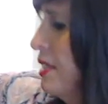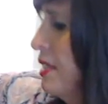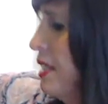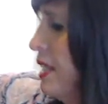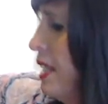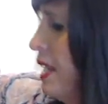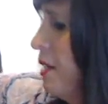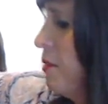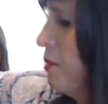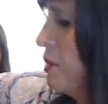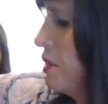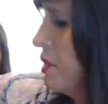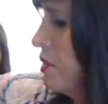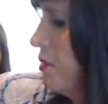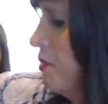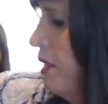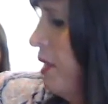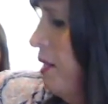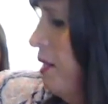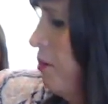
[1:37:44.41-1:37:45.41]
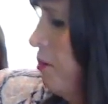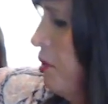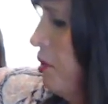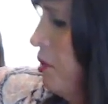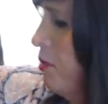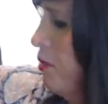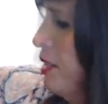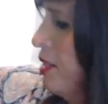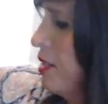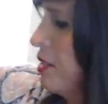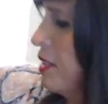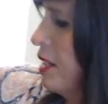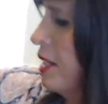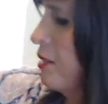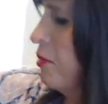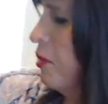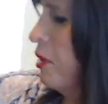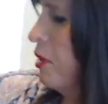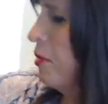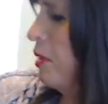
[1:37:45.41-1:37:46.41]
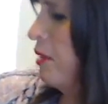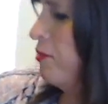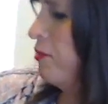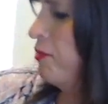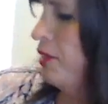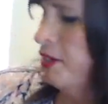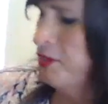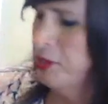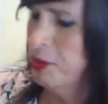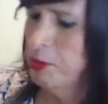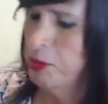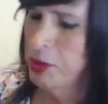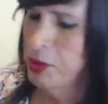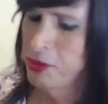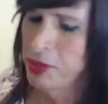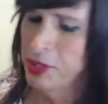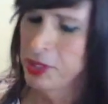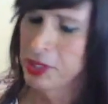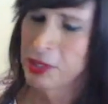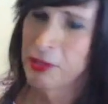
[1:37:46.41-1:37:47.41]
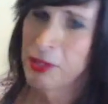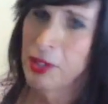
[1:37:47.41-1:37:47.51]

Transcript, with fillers: That was a great movie. It's like one of my favorite movies of